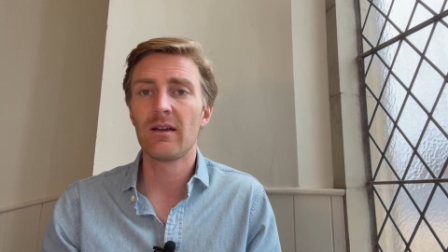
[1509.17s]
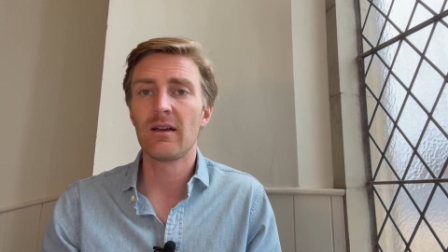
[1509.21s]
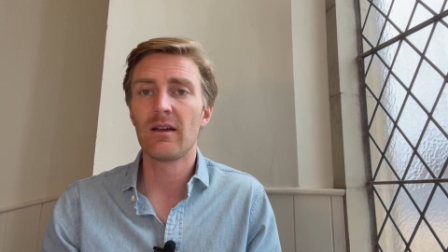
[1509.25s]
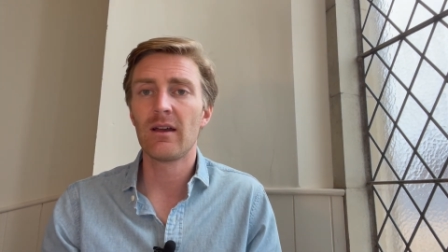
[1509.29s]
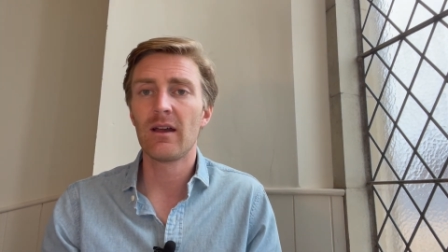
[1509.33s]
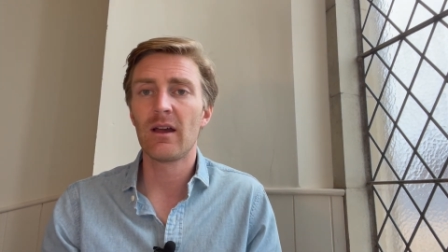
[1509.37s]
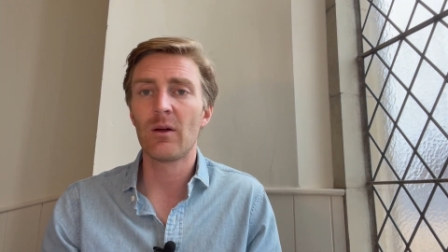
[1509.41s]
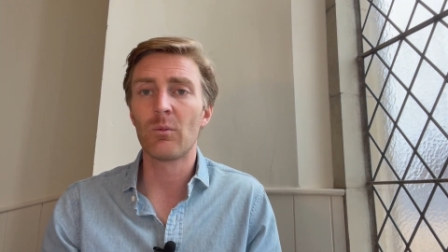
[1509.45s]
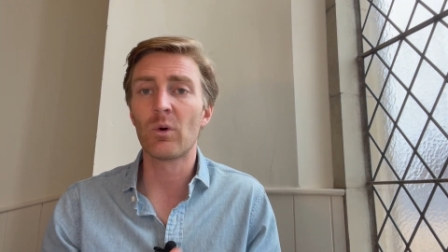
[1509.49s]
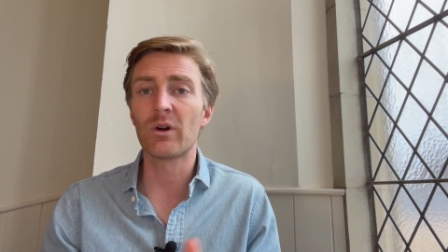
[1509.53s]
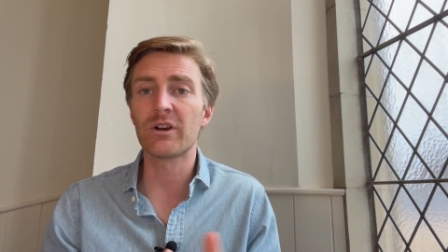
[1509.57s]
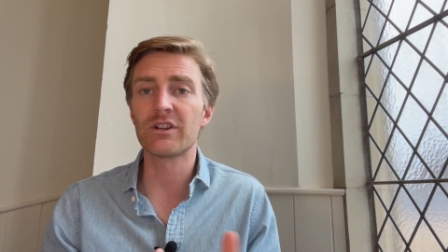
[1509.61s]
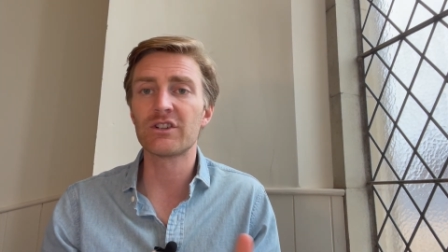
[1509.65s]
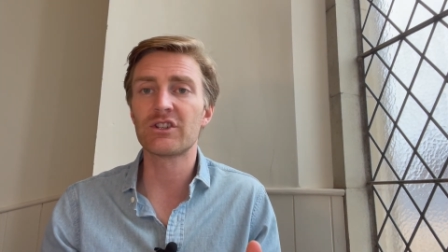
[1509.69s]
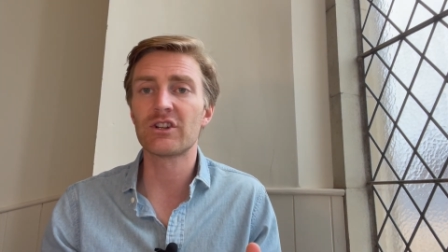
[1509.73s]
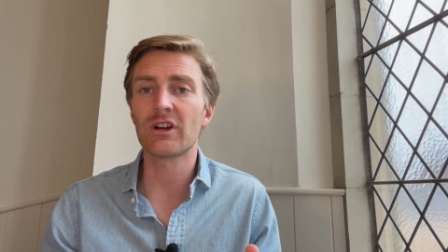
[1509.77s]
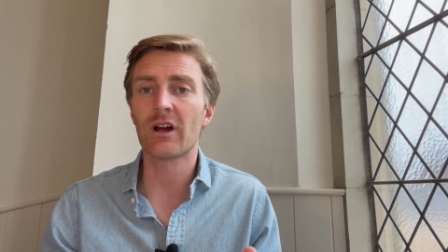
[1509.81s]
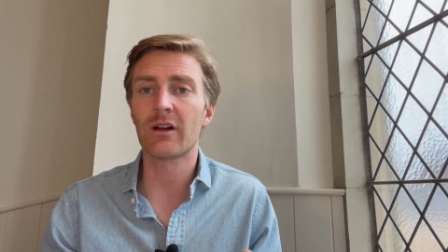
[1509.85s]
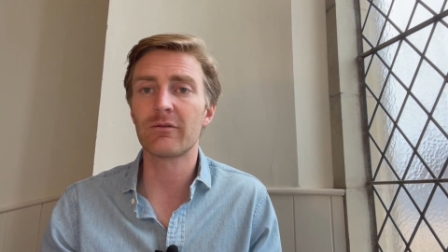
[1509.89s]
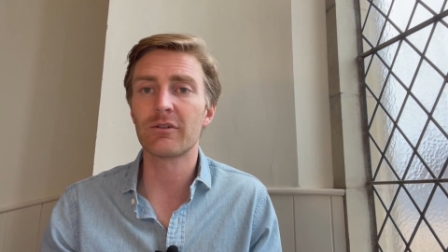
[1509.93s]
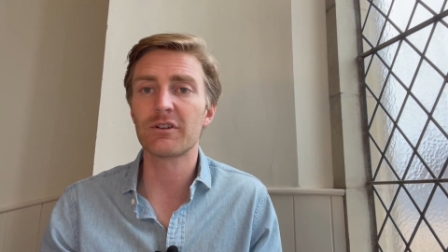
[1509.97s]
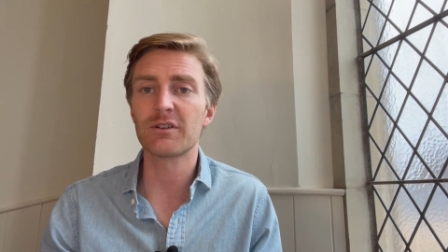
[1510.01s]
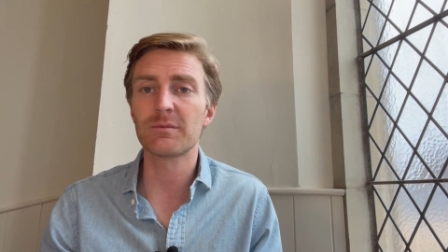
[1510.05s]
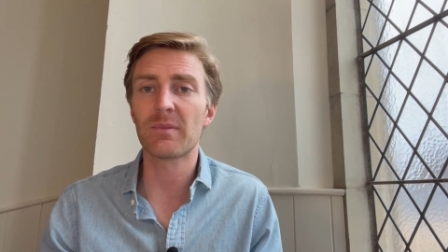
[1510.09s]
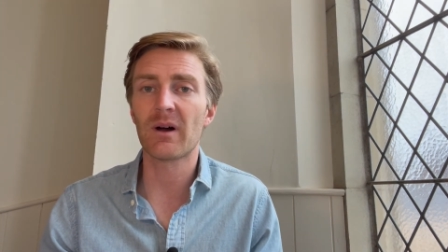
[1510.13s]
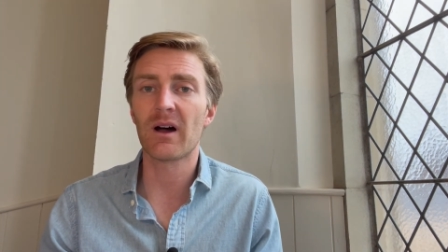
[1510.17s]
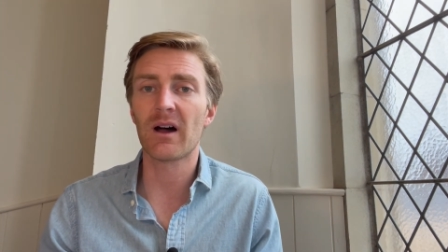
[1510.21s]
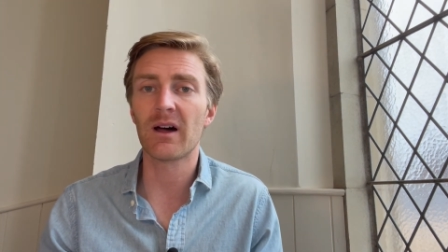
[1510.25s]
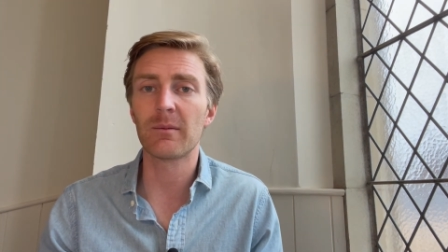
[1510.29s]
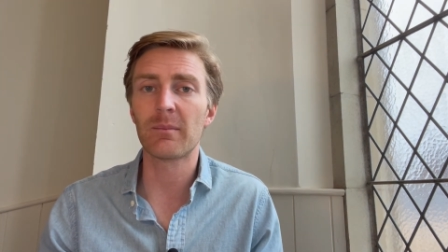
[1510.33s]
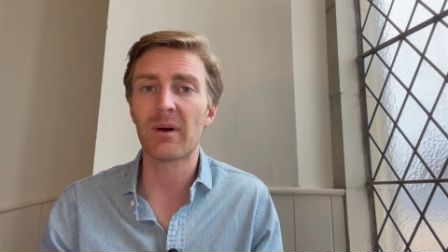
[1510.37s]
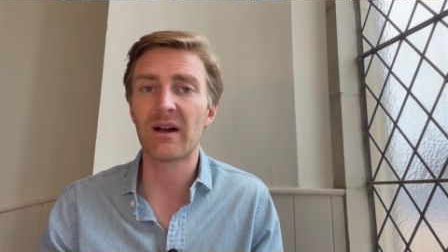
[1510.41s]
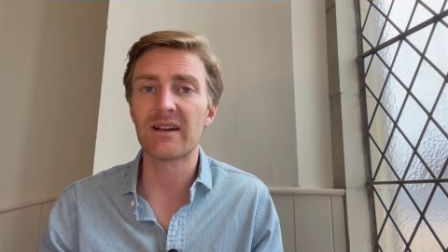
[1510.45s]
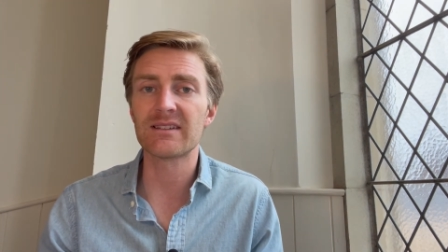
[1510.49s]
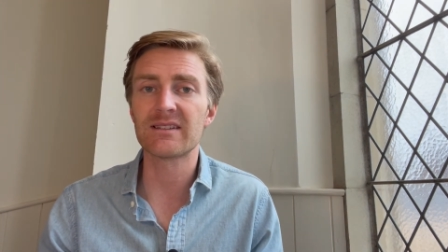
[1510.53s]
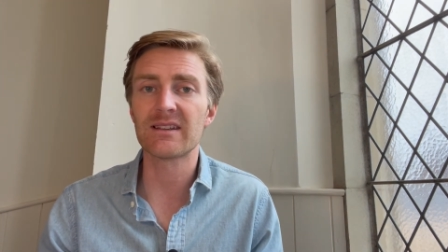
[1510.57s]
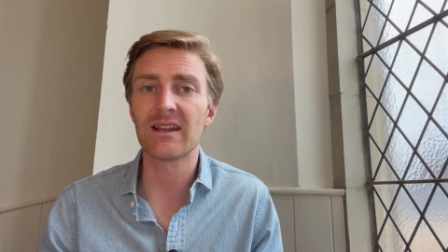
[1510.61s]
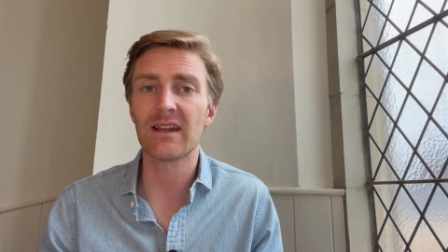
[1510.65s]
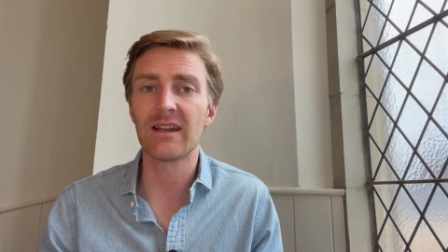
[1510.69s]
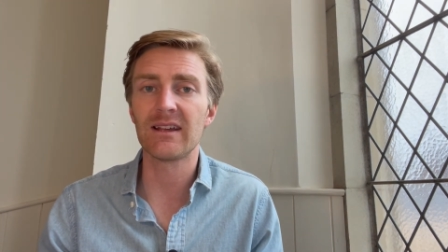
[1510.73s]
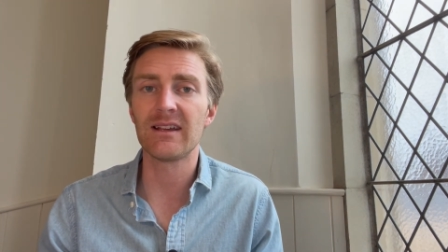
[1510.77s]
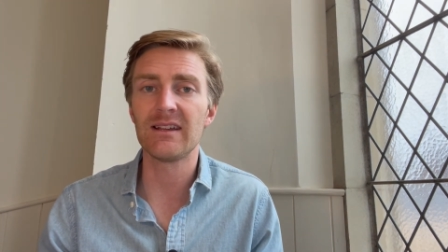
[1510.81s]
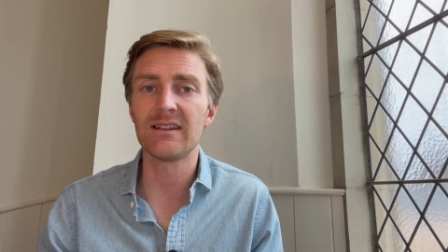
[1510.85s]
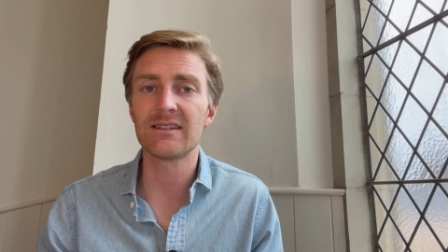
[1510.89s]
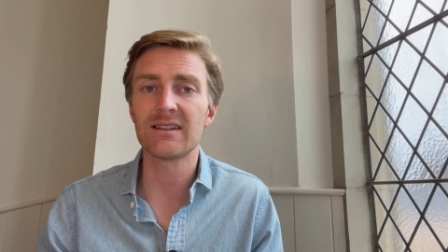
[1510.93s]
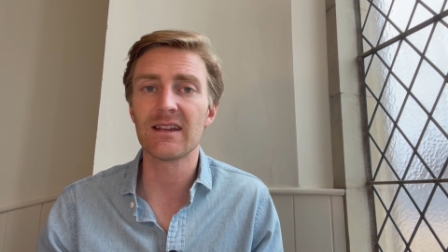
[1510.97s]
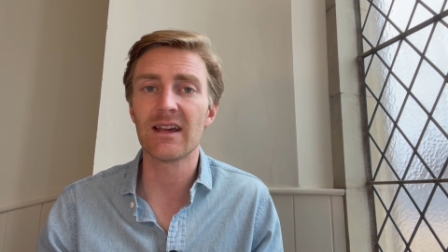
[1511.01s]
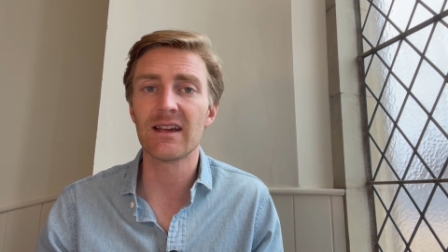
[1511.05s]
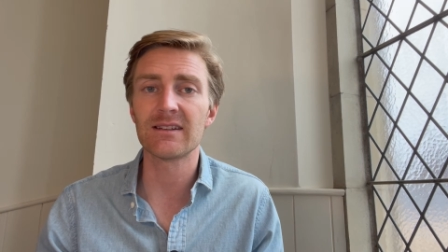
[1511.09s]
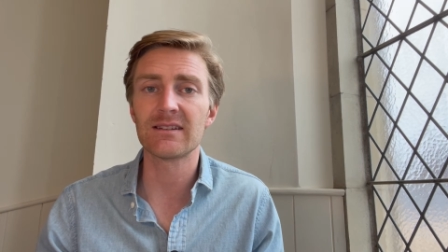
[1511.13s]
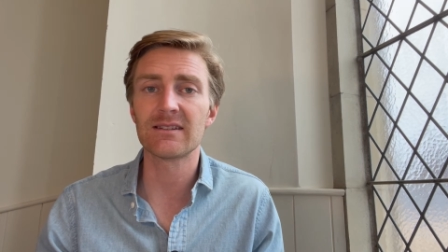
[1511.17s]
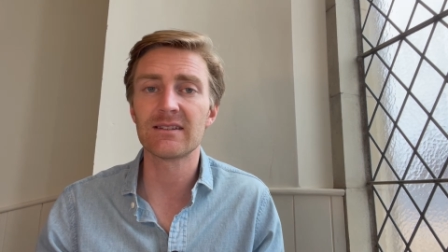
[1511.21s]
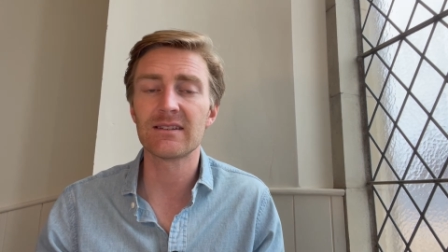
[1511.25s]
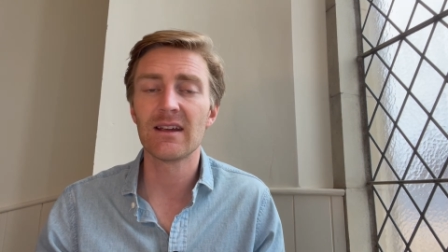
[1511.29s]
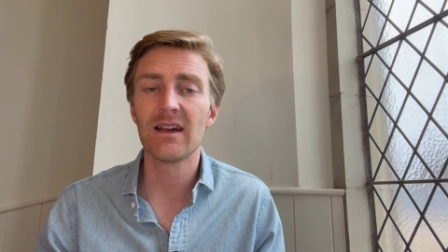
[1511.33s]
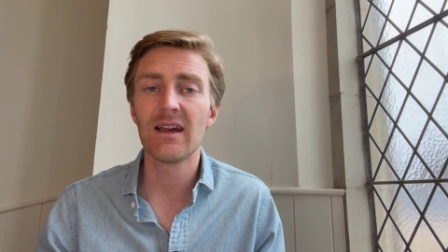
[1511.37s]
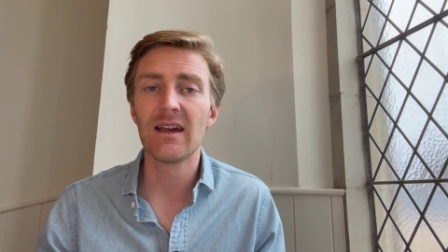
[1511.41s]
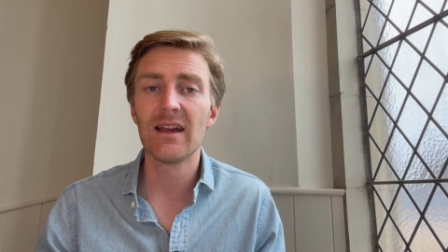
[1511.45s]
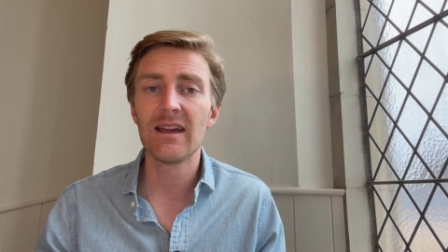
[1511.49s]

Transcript: And what does John respond by saying? He says,